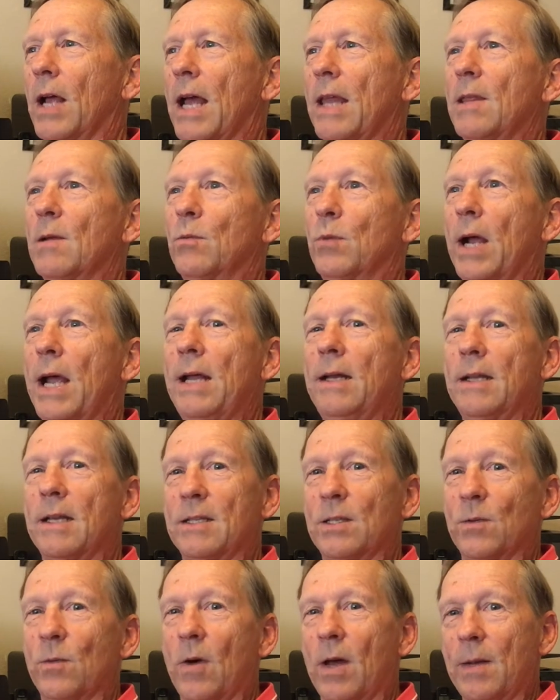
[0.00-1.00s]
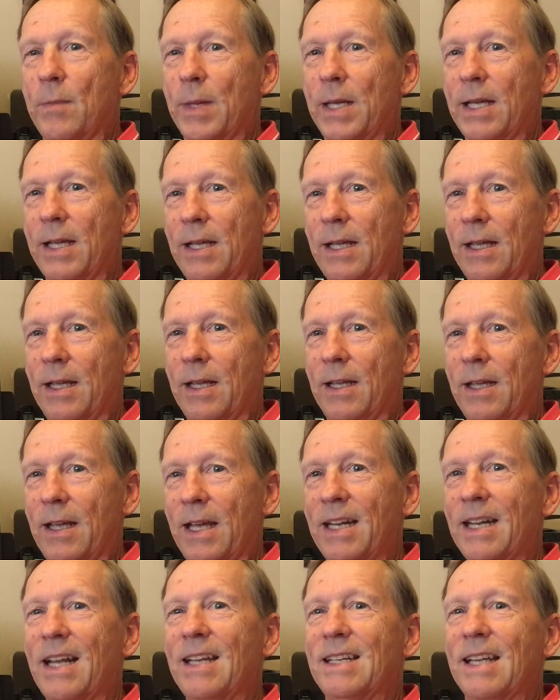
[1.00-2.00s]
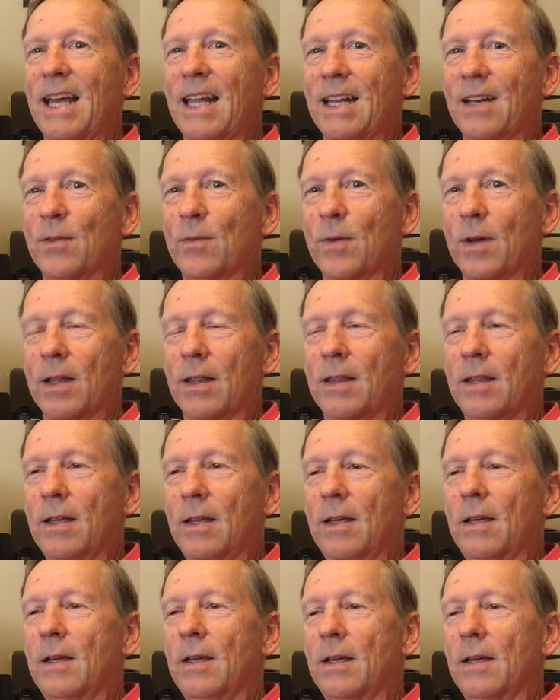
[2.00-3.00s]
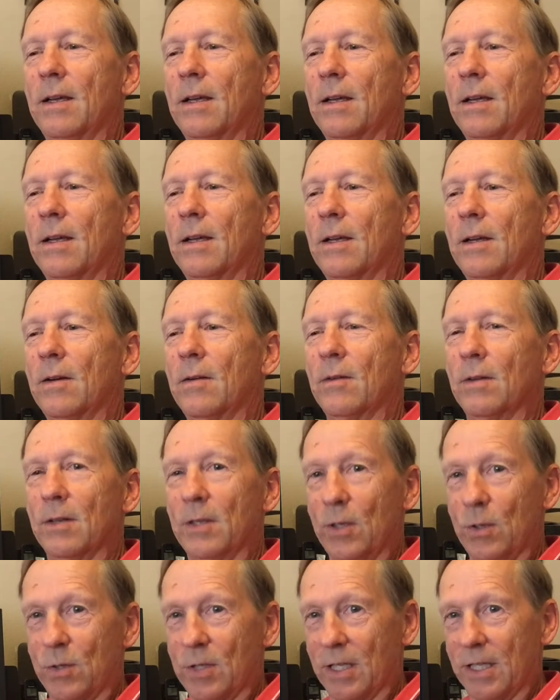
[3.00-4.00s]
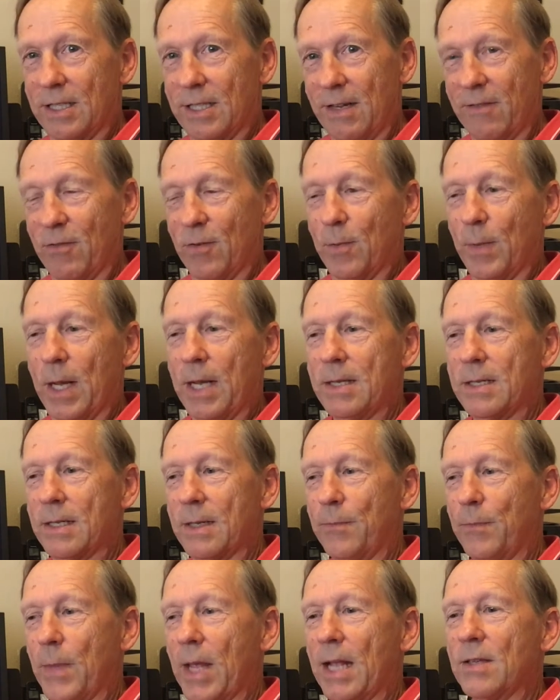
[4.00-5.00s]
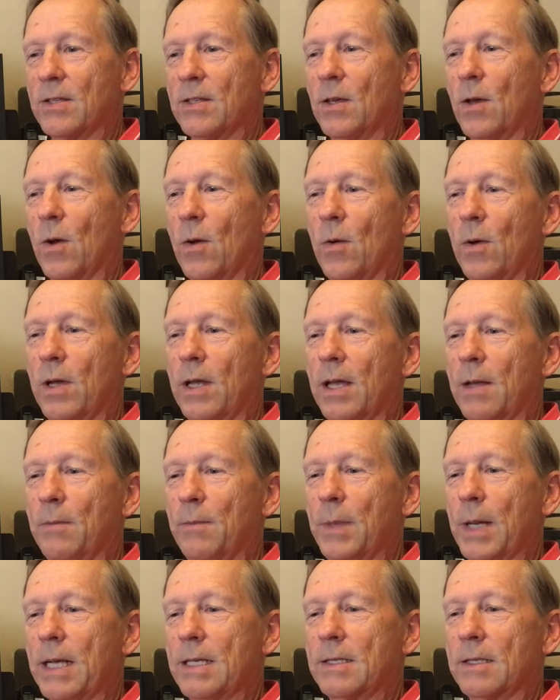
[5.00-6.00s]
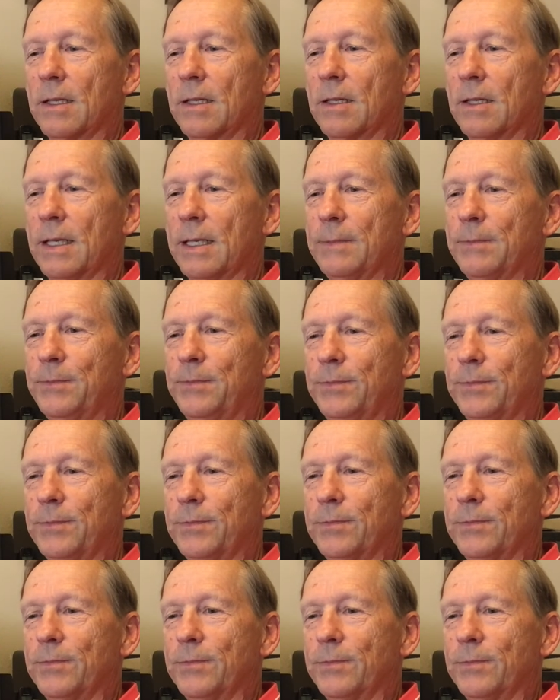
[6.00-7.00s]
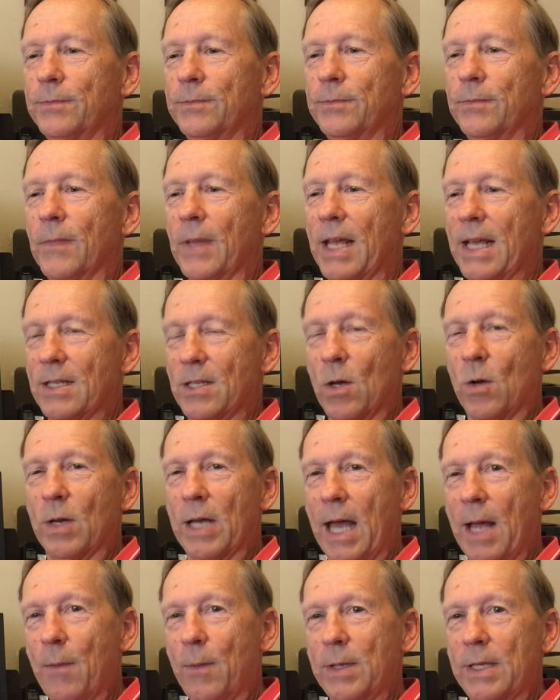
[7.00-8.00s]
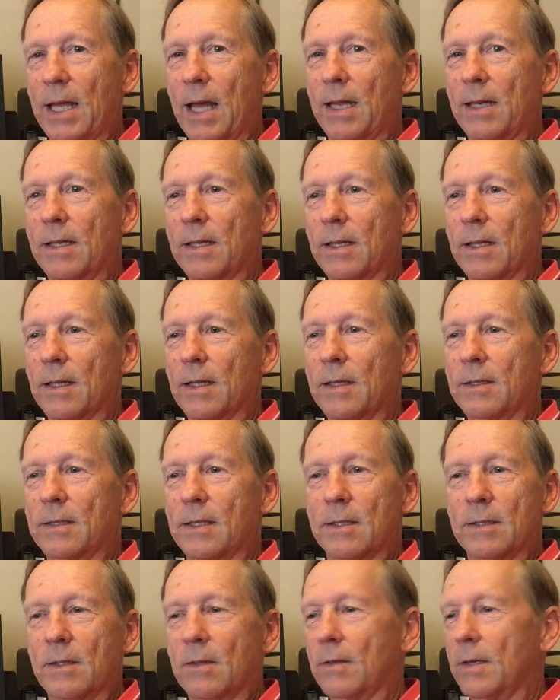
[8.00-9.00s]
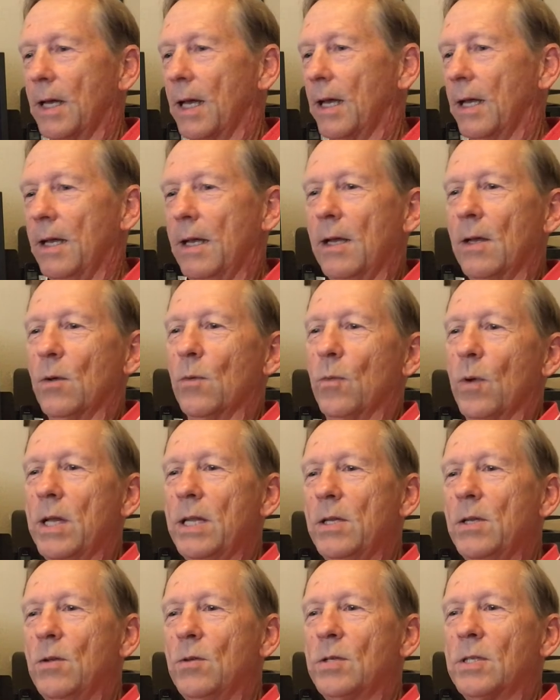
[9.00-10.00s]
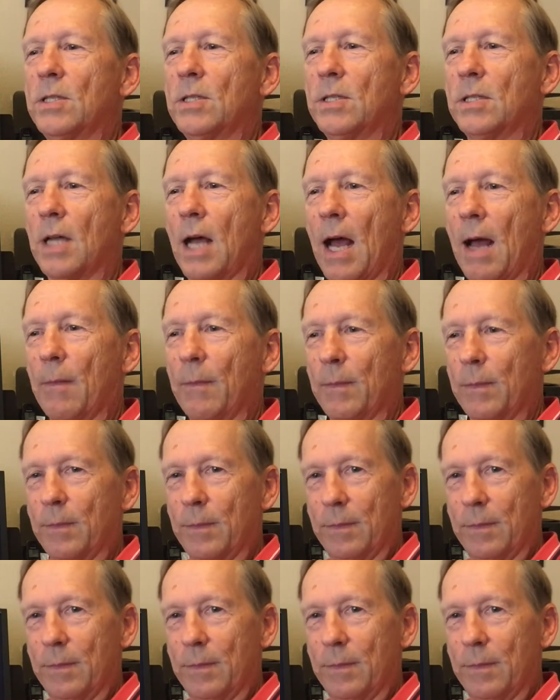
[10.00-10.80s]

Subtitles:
the brain doesn't want to be inundated with useless information. And so it basically is okay with that deal and says, okay, when you stop